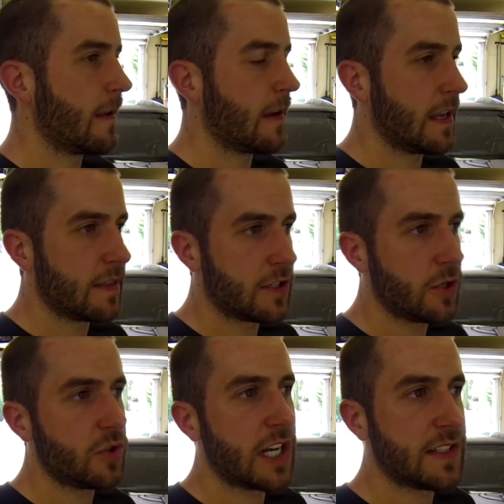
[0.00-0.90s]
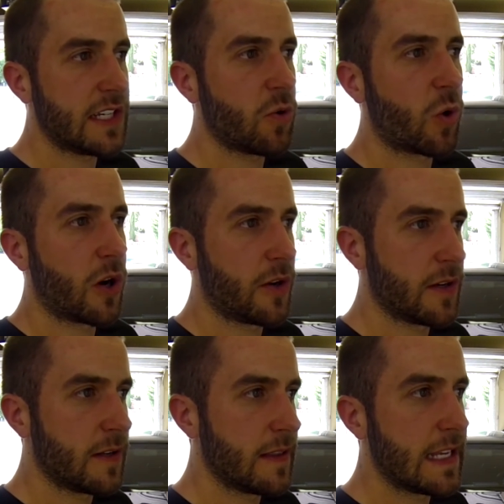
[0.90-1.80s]
in the 2JZ
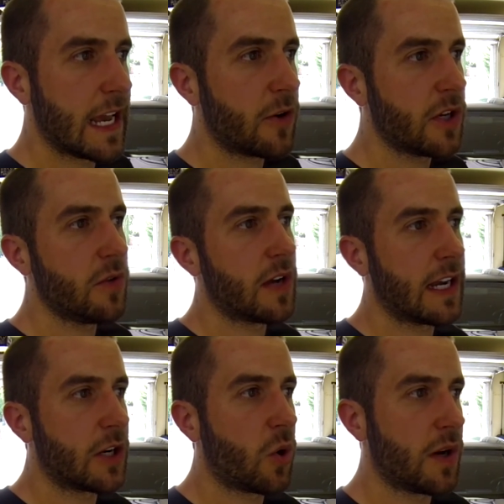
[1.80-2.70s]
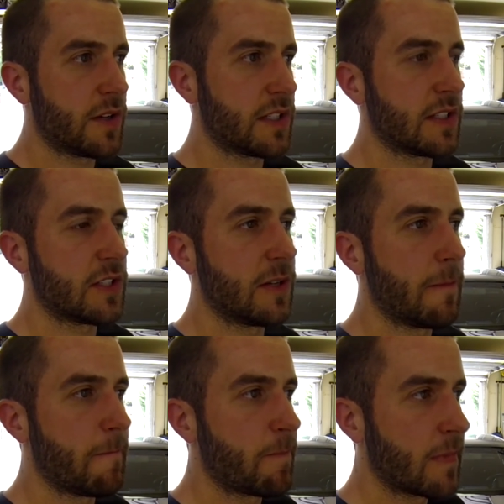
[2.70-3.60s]
world, the LQ9 coil
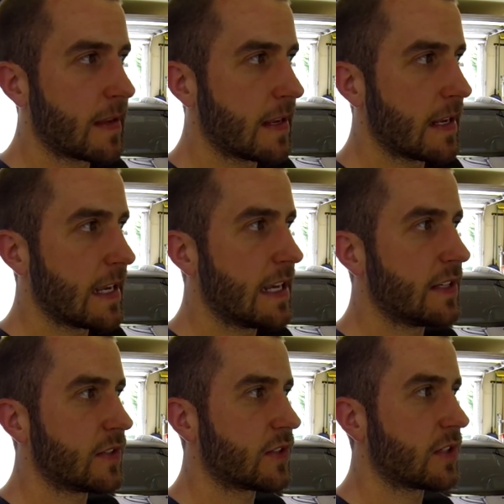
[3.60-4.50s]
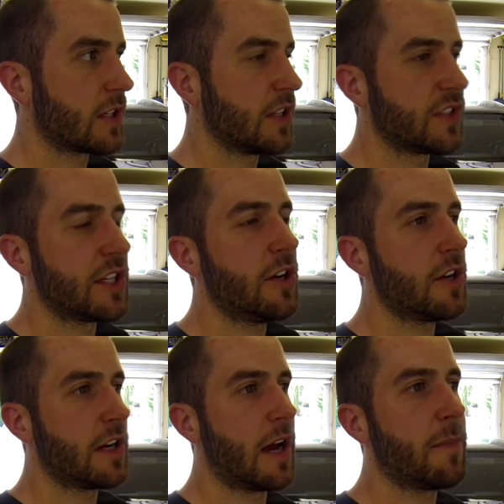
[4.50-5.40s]
system is
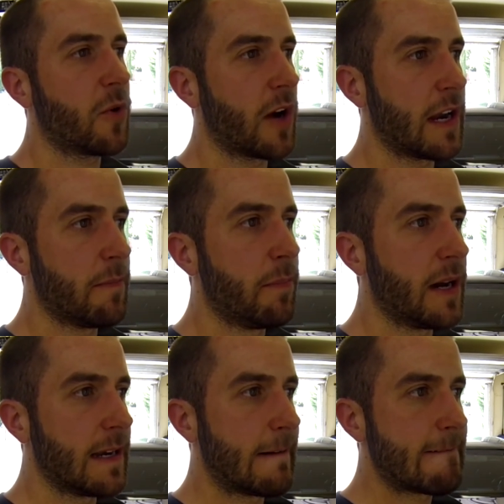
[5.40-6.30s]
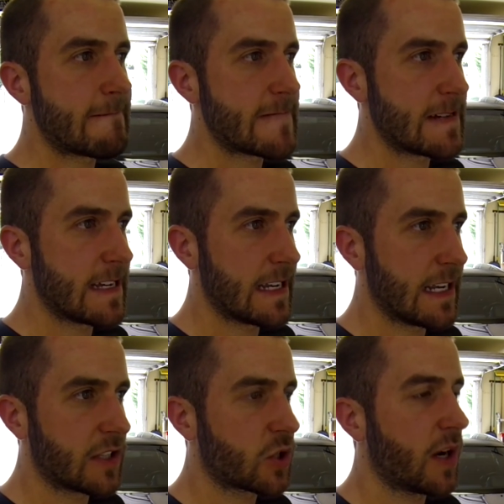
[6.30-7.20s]
considered an upgrade, but
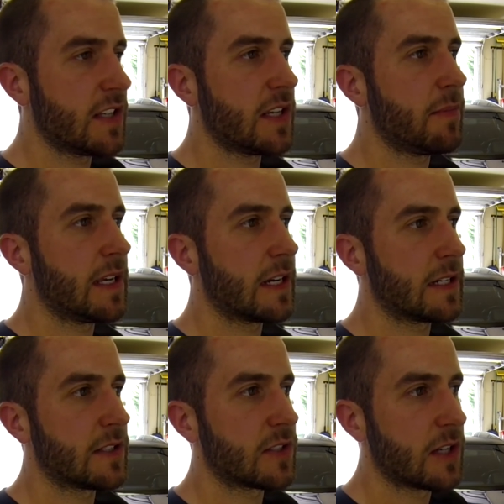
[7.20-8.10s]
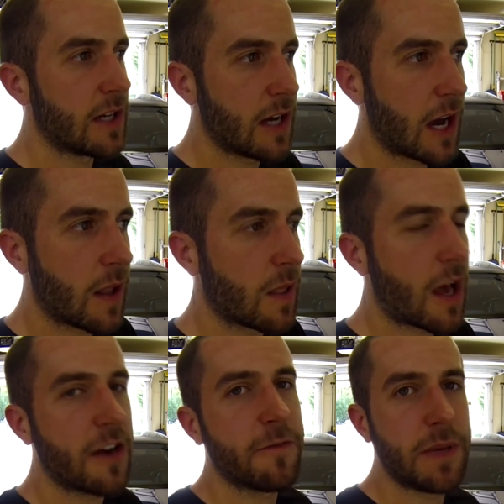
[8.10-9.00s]
it's crazy because a
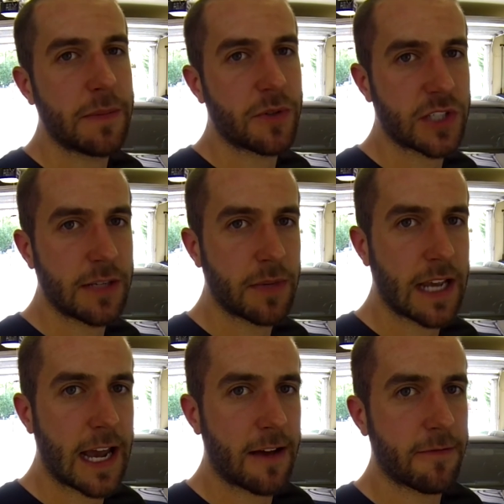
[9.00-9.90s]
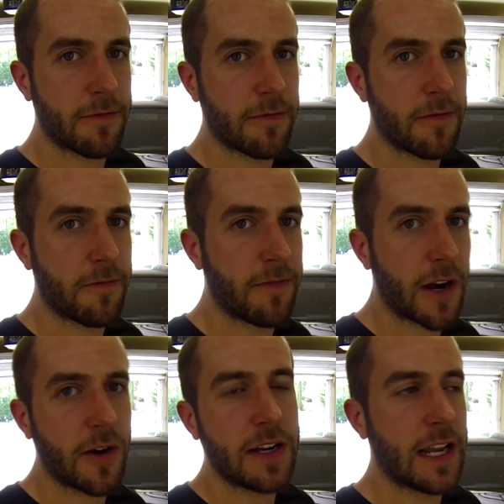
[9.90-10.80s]
lot of people seem to have
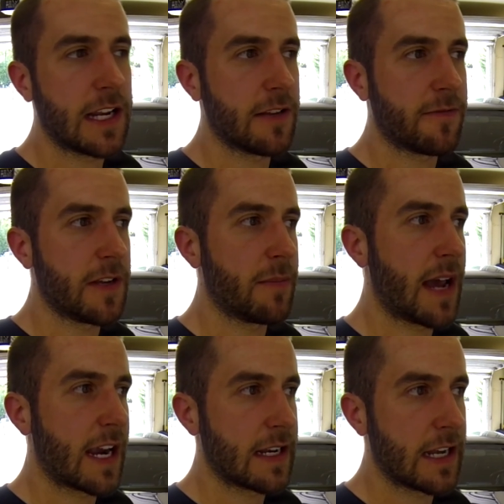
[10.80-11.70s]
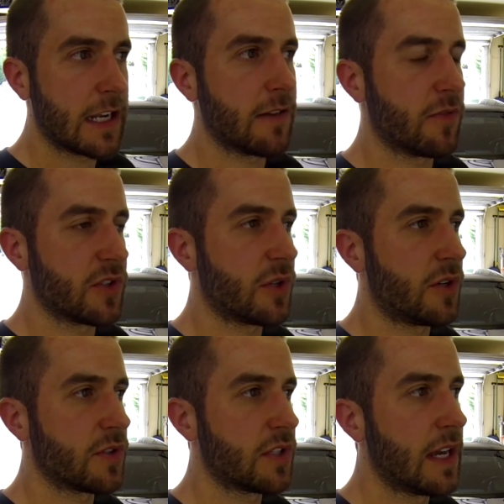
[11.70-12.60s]
very negative feedback, negative
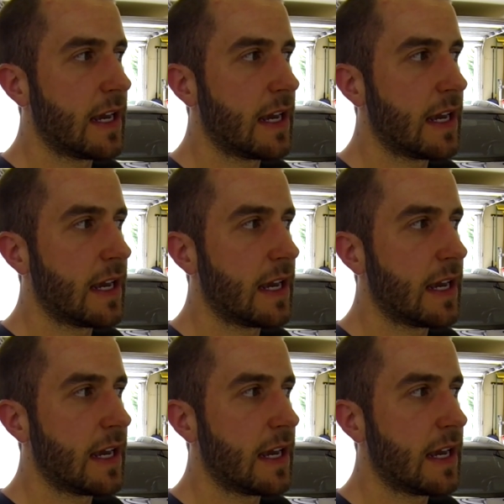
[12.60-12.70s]
results,